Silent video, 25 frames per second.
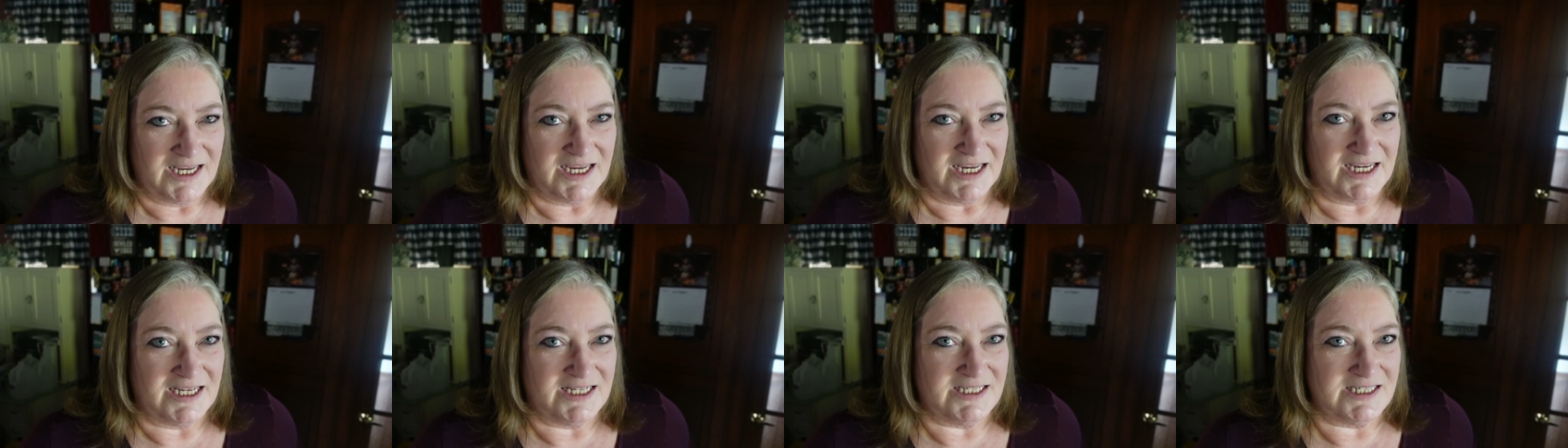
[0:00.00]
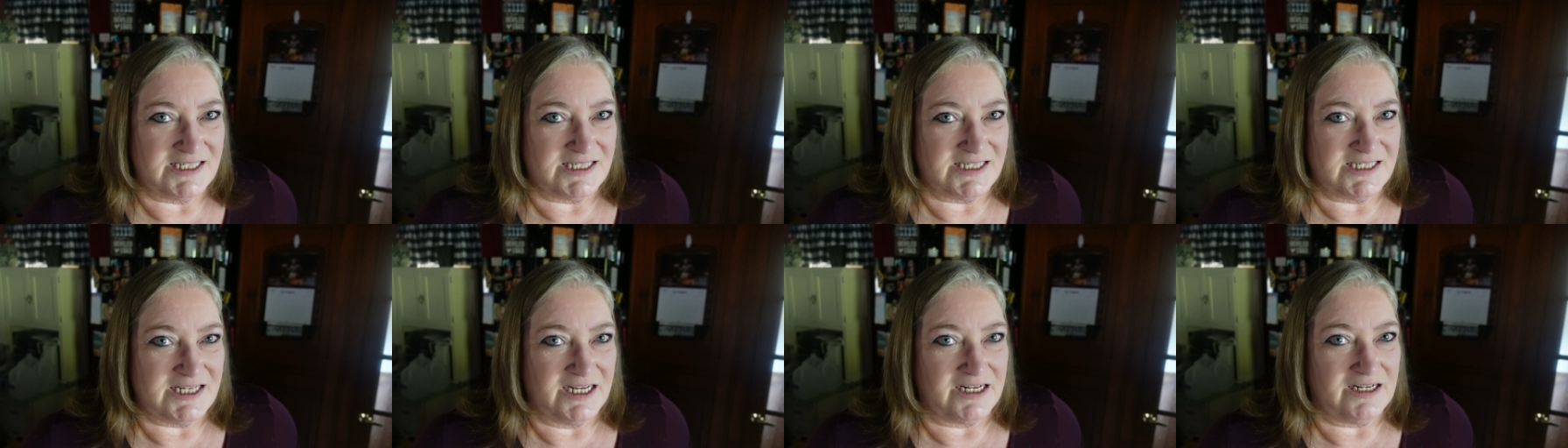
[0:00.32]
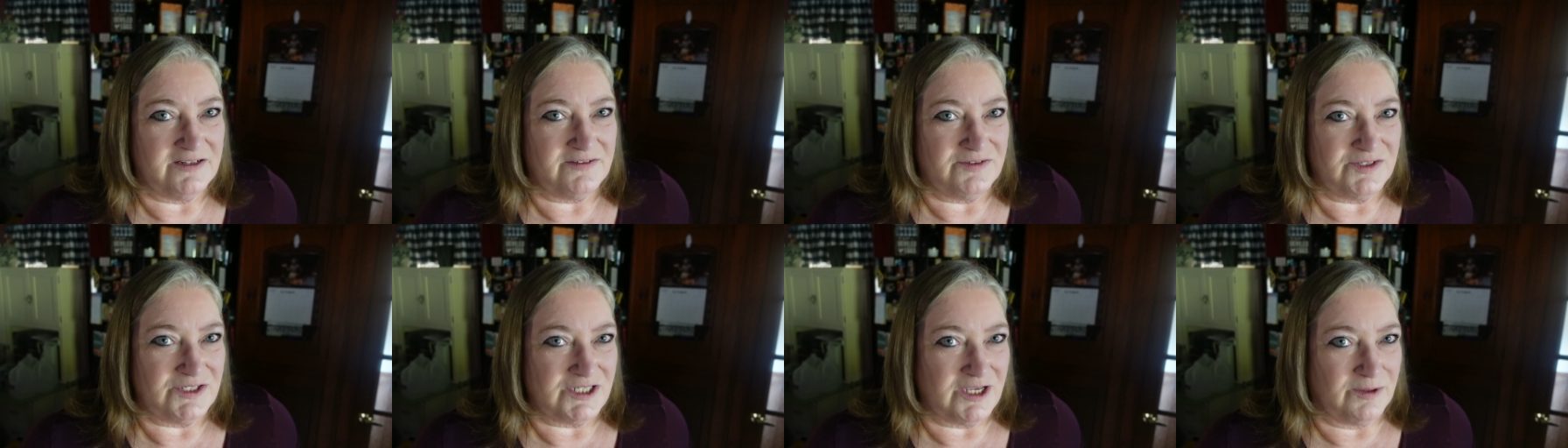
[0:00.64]
instead
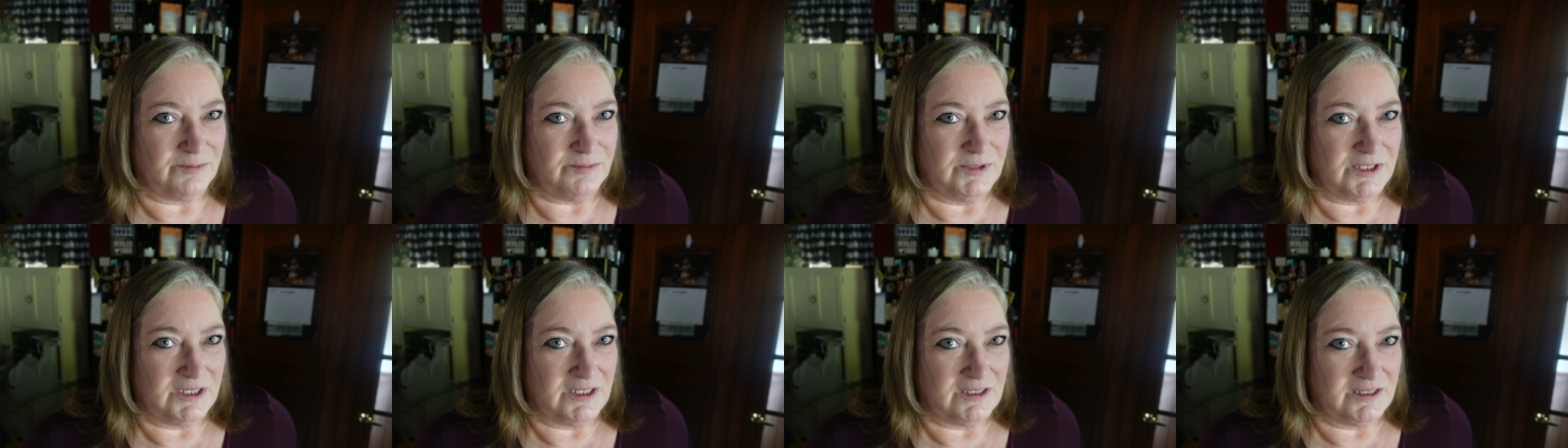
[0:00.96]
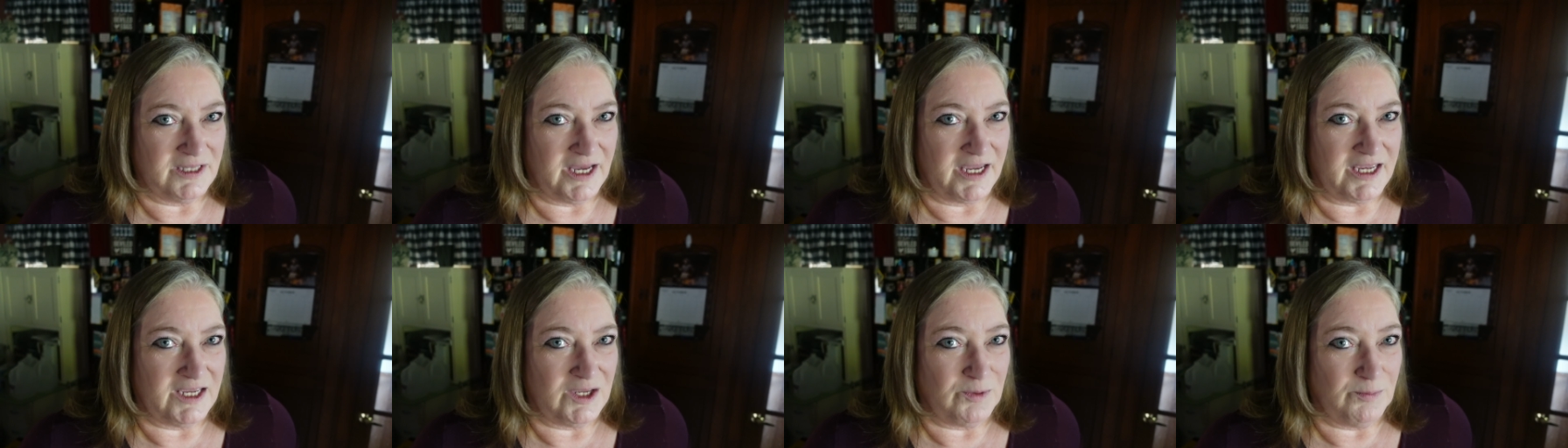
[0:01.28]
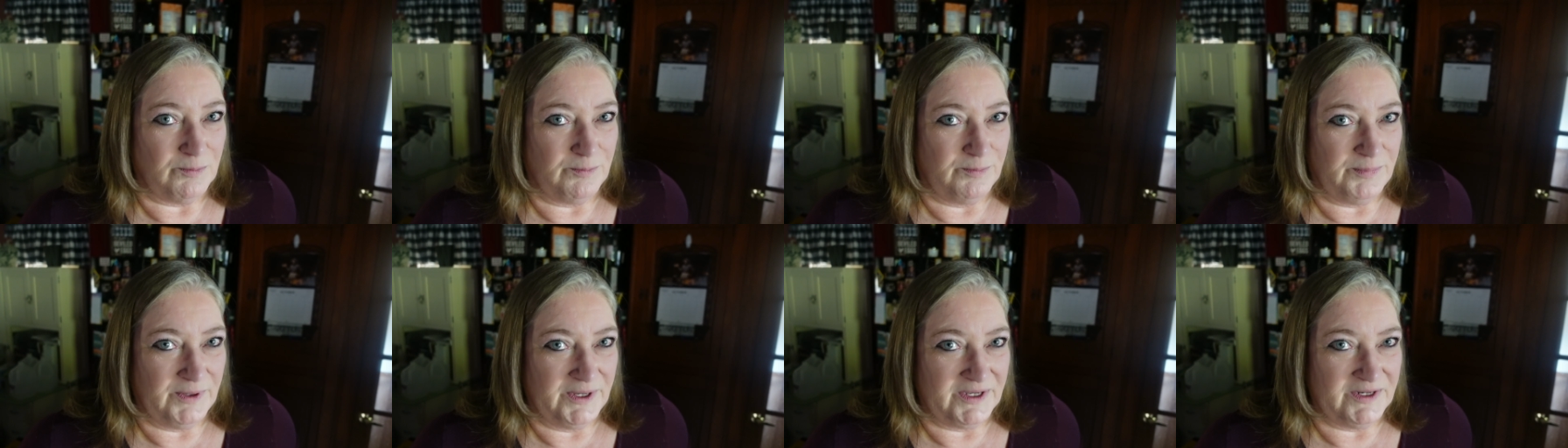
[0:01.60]
of something like
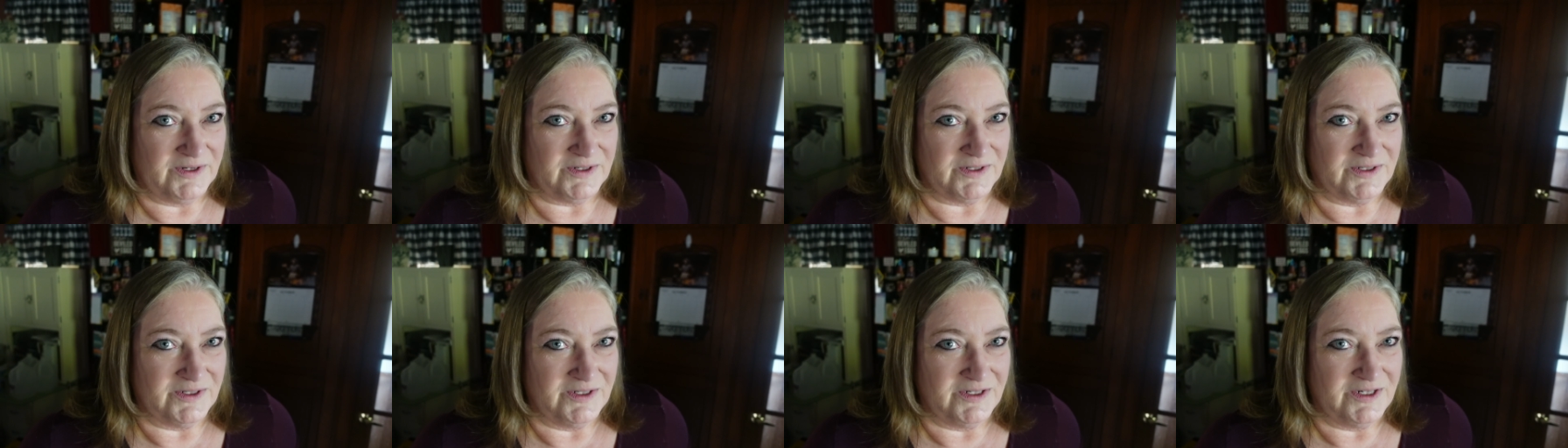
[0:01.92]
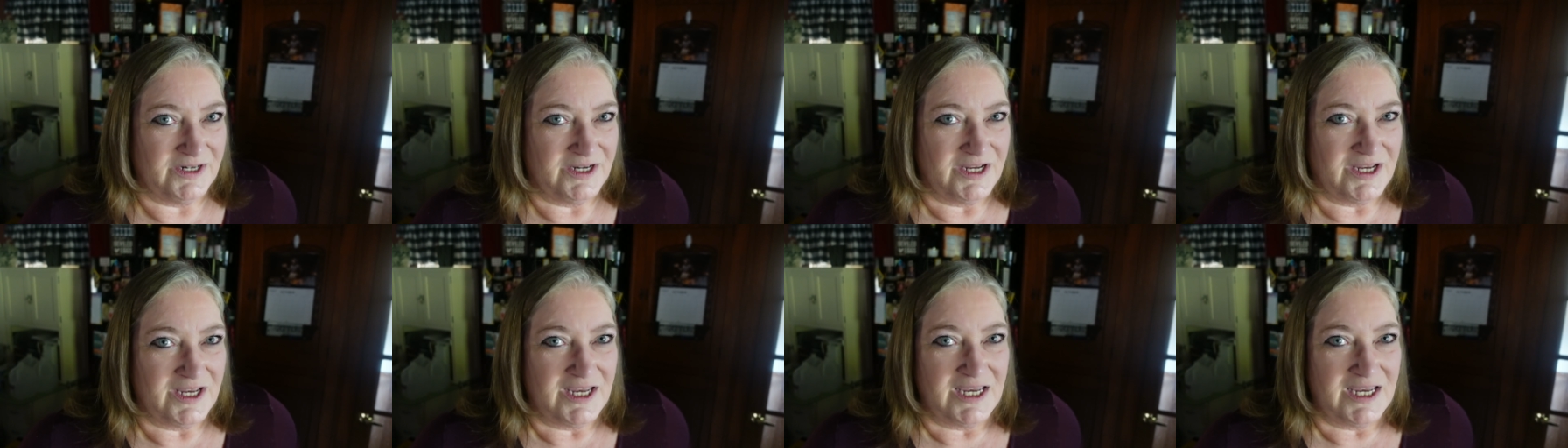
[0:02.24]
butter